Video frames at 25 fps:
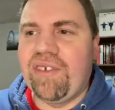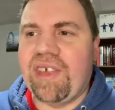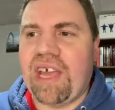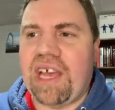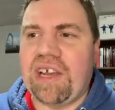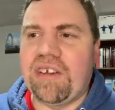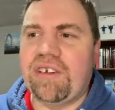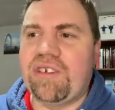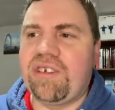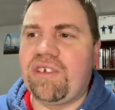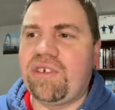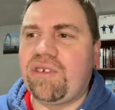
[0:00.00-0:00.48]

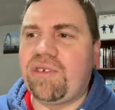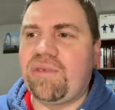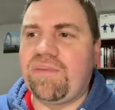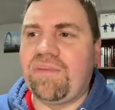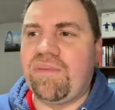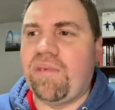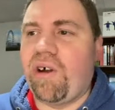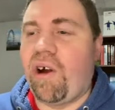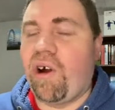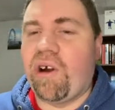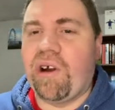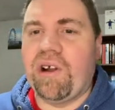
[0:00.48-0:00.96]

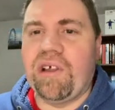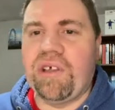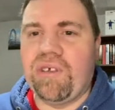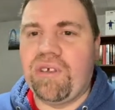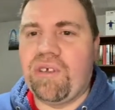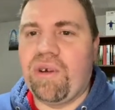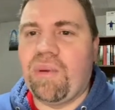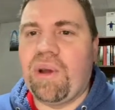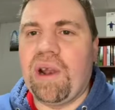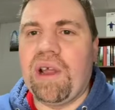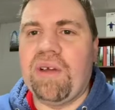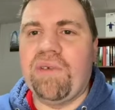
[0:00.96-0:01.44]
/
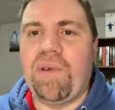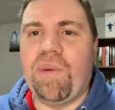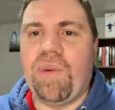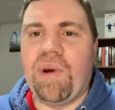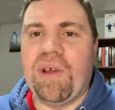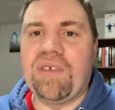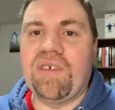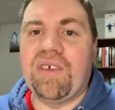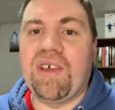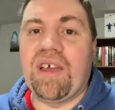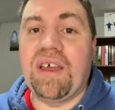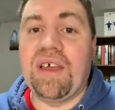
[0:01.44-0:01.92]
artist or whatever you
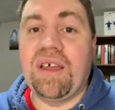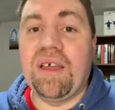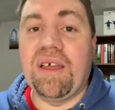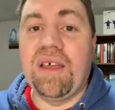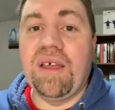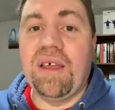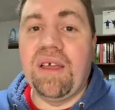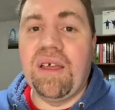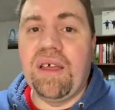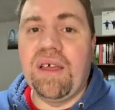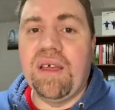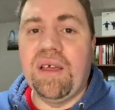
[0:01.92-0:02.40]
want to say.
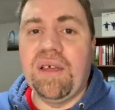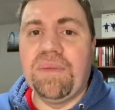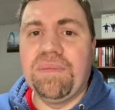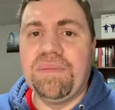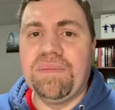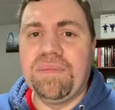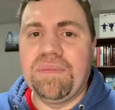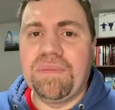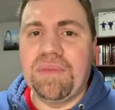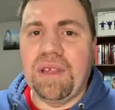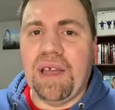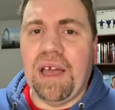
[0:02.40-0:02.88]

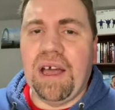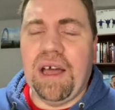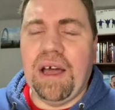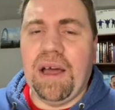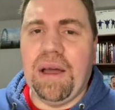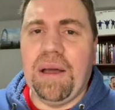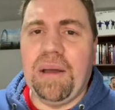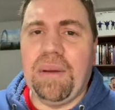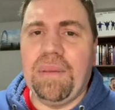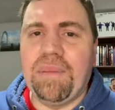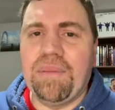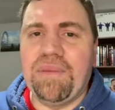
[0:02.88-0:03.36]

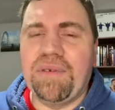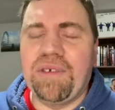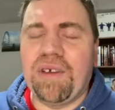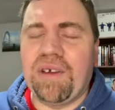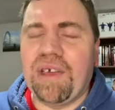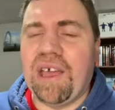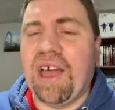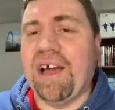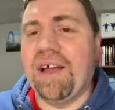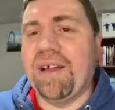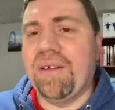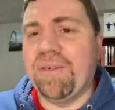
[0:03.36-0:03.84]
So
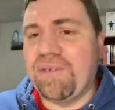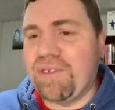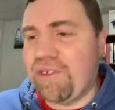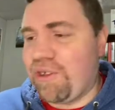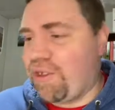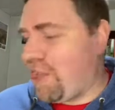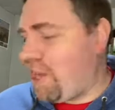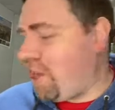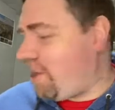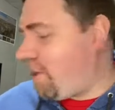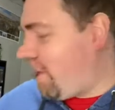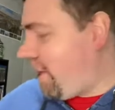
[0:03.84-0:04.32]
yeah, so
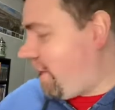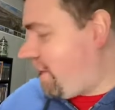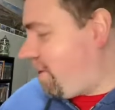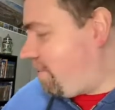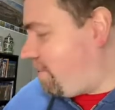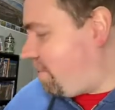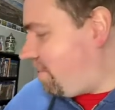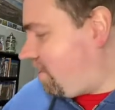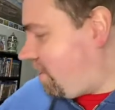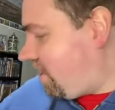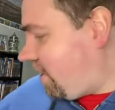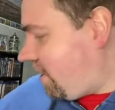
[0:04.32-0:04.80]
thank you,
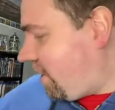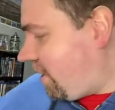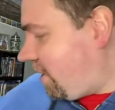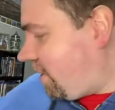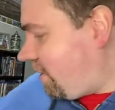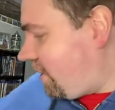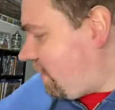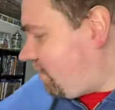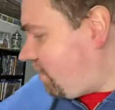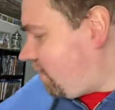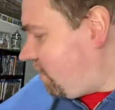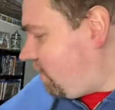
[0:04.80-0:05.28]
Adam. I
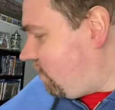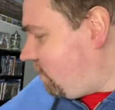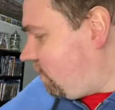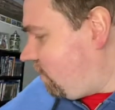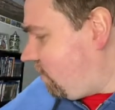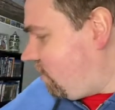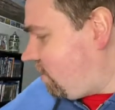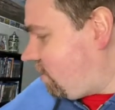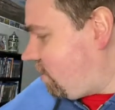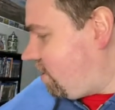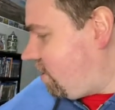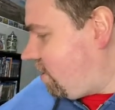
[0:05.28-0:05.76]
definitely will
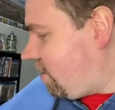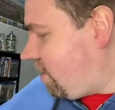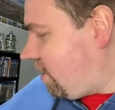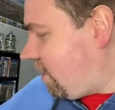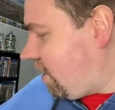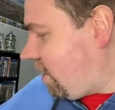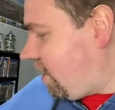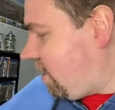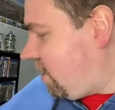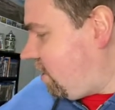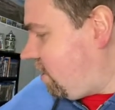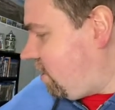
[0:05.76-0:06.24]
listen to
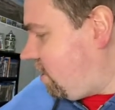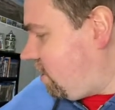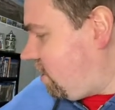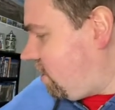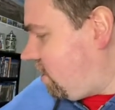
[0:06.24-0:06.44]
that.